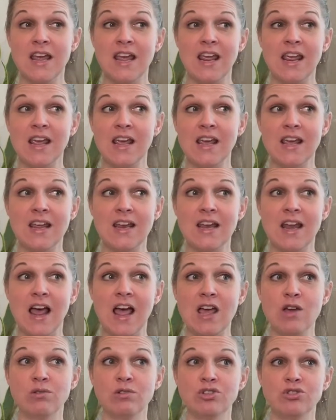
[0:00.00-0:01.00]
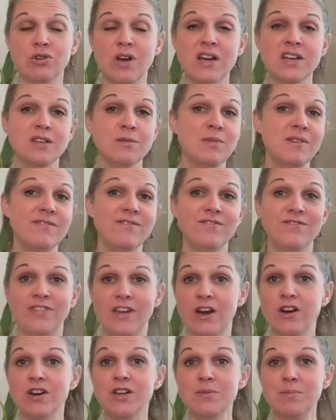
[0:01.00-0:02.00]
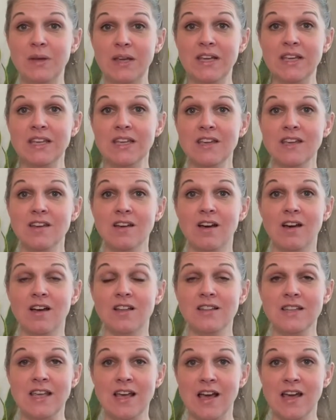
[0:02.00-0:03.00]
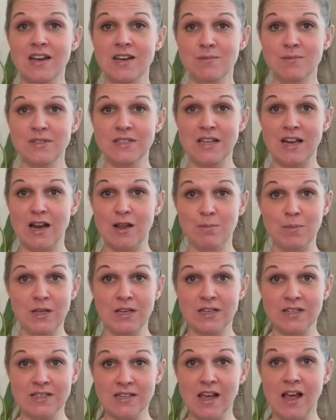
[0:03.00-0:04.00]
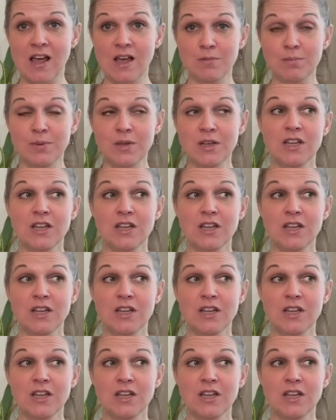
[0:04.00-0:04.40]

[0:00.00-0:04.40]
And I was trying to be very picky on the items that I picked up,